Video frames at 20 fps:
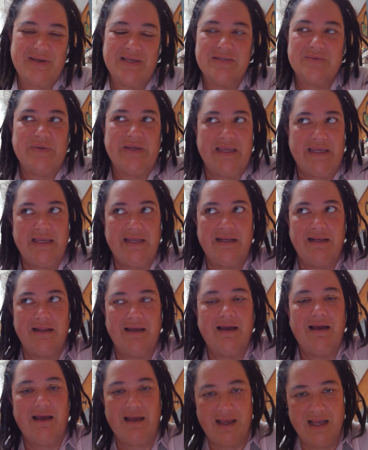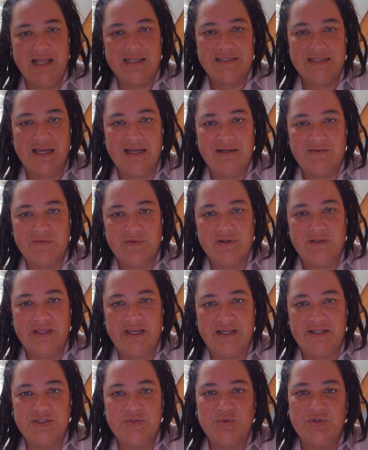because we eat a hot dog for
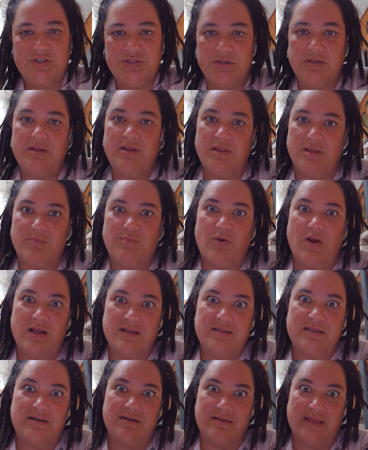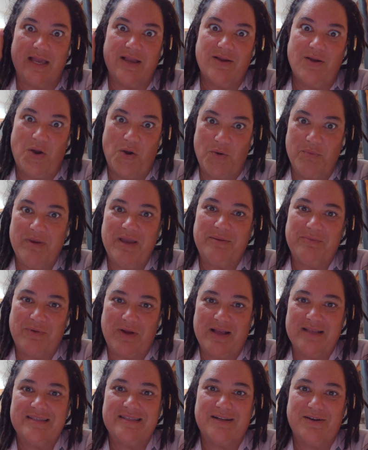lunch, which they're the brats that are like homemade
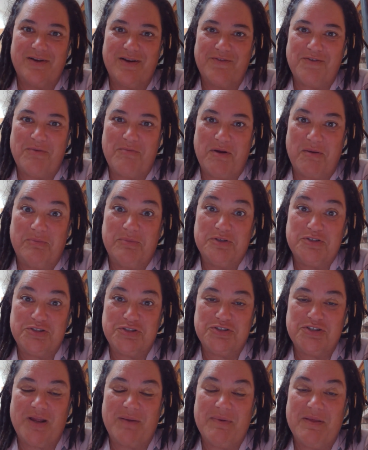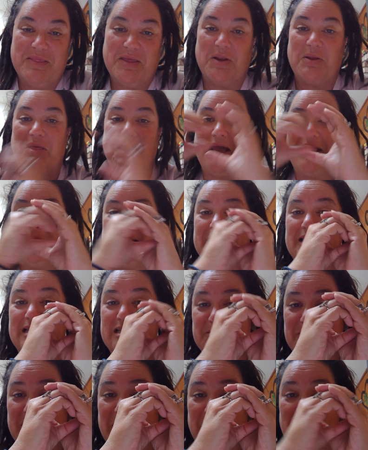brats that are from our butcher shop, and they're like
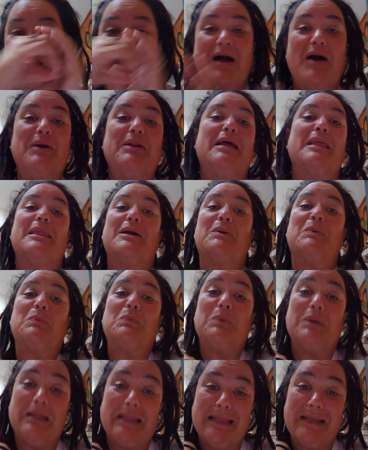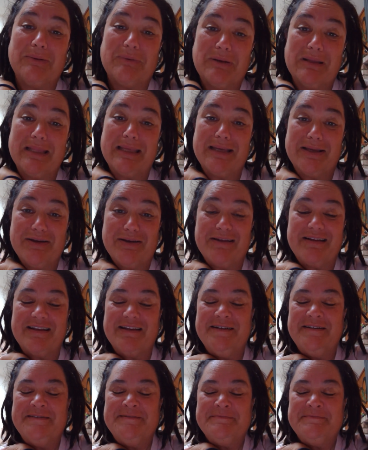this big around, and they're really, really good.